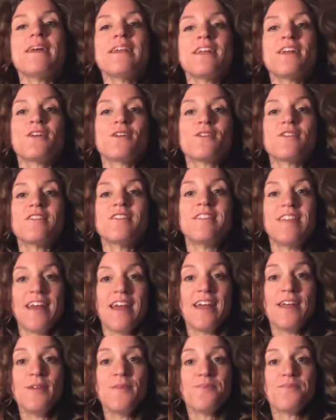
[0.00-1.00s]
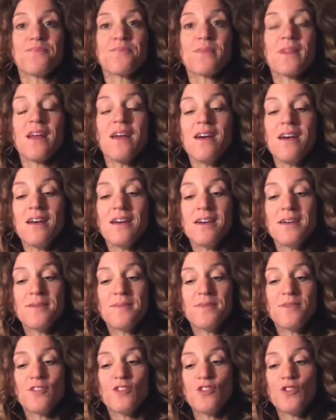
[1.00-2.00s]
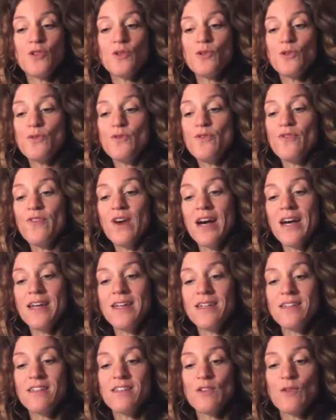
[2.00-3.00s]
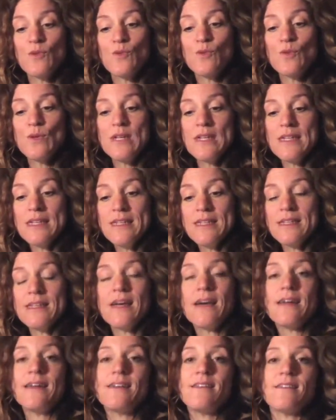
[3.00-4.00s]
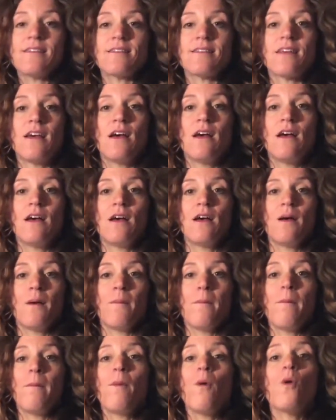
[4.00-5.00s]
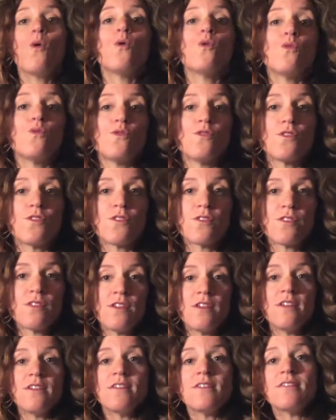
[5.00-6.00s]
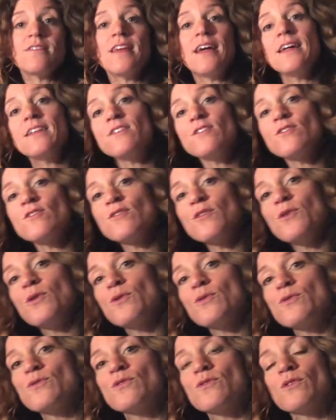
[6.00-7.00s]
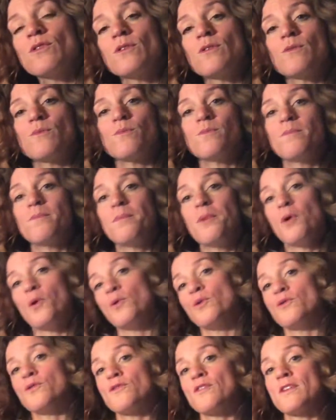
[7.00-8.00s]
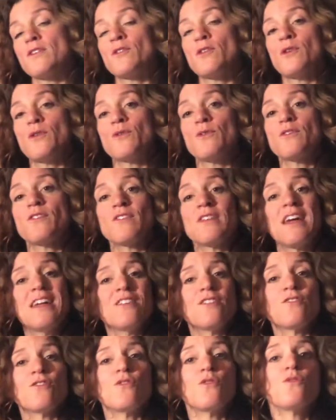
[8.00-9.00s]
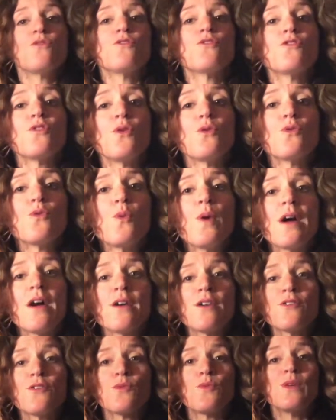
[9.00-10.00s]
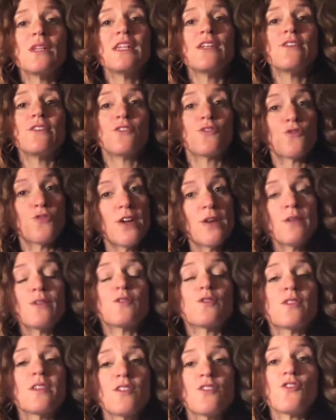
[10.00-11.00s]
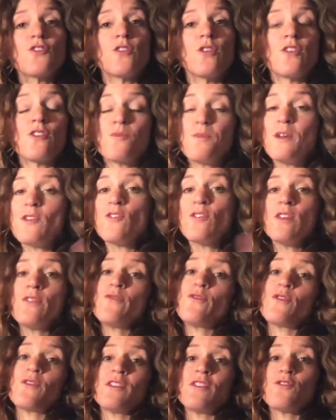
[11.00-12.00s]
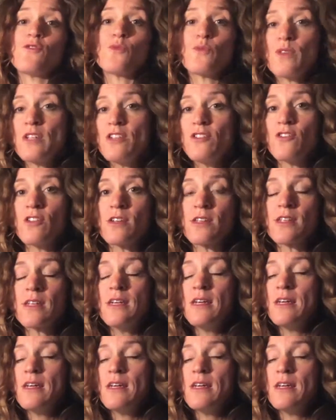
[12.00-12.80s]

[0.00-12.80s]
here today to find really nice bowls, sandstone bowls. I don't know, sandstone stoneware. It's really very traditional, especially for this region.